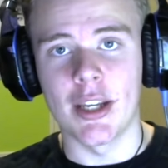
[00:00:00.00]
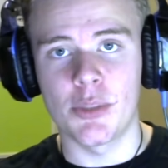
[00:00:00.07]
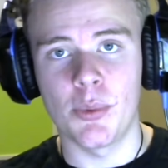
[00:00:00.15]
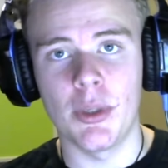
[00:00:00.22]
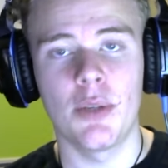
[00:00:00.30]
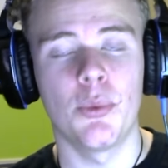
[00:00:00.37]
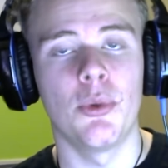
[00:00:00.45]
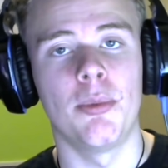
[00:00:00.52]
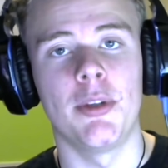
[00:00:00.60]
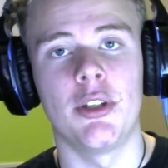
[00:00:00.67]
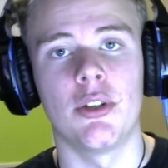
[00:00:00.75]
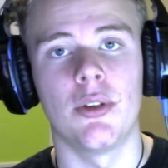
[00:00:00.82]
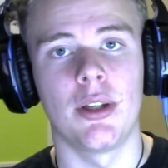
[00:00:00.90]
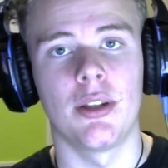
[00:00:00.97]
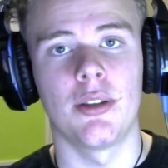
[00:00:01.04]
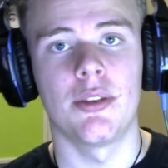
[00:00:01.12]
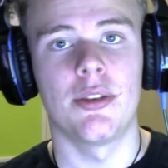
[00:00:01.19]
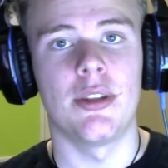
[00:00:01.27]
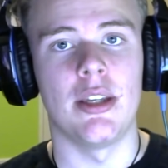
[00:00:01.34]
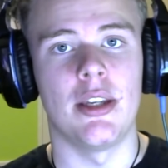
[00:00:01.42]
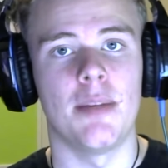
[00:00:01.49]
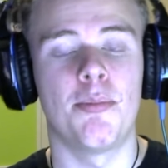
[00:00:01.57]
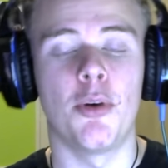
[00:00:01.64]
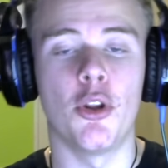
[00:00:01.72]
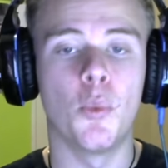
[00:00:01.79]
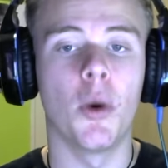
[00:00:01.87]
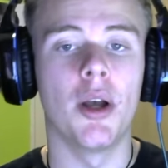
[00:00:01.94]
week we'll be doing the
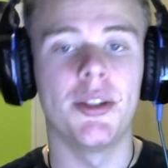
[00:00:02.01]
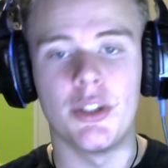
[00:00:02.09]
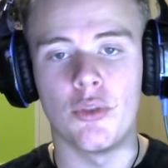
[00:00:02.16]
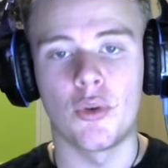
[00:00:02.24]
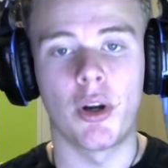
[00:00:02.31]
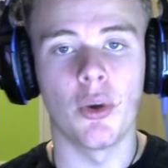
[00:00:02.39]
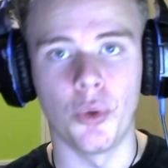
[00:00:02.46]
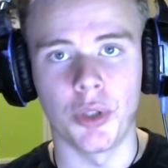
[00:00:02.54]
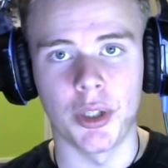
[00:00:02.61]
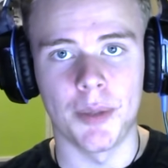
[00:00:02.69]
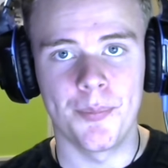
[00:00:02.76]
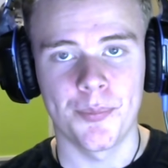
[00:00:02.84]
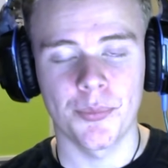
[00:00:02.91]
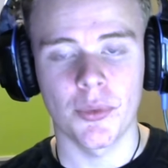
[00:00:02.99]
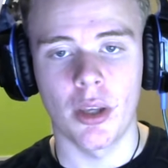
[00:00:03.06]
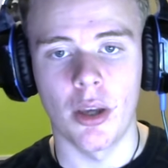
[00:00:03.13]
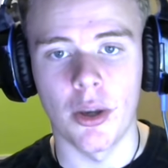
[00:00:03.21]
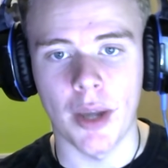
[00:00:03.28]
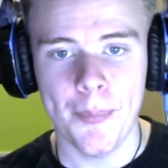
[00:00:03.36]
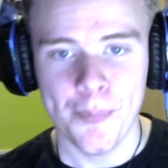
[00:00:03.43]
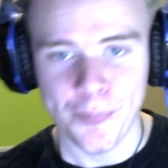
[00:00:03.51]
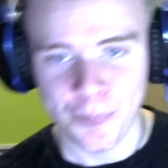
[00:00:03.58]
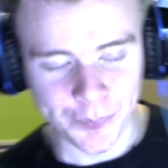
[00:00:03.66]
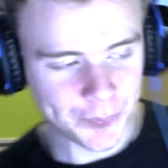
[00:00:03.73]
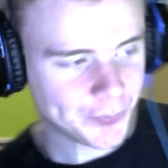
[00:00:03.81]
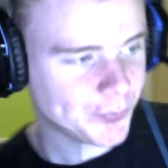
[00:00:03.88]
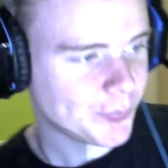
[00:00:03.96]
put the words in the right order. Okay?
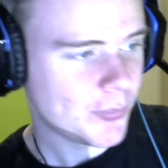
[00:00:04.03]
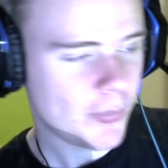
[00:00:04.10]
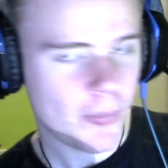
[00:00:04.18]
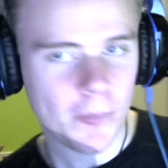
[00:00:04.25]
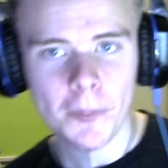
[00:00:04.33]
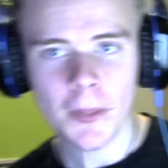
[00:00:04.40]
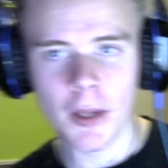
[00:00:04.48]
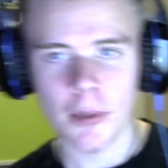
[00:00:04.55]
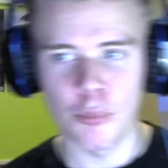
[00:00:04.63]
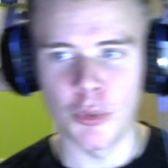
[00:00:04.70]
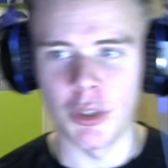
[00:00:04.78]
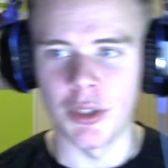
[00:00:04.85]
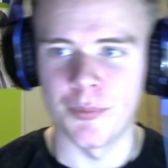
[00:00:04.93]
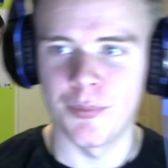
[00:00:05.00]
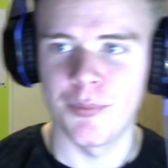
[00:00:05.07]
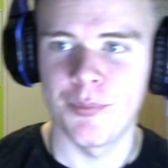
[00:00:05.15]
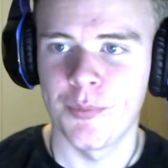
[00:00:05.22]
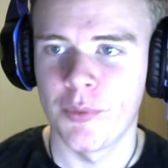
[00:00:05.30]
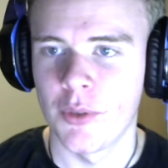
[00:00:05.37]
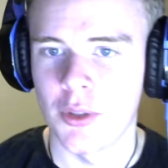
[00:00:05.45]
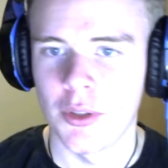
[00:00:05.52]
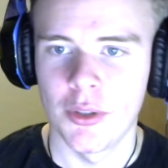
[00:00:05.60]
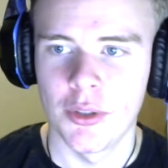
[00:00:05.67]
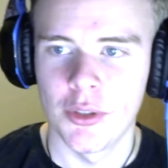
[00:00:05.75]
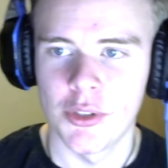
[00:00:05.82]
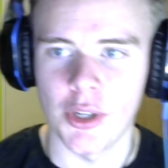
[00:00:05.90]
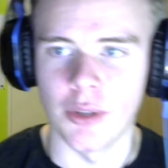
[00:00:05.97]
Brilliant.
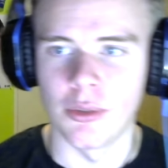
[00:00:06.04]
So,